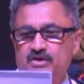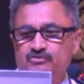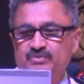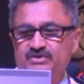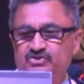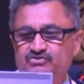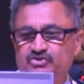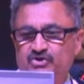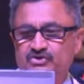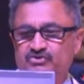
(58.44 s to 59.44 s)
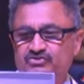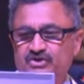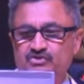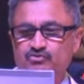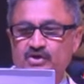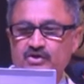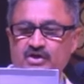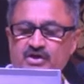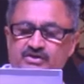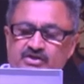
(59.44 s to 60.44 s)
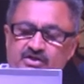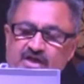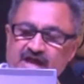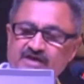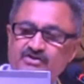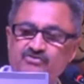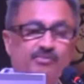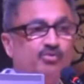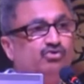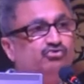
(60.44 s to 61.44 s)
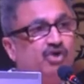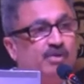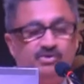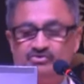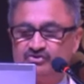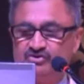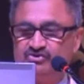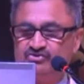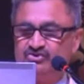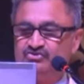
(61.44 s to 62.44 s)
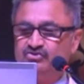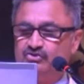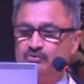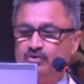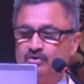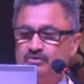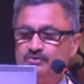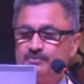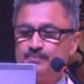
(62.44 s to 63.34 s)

As we just heard, the acne is the most common skin disease in the world.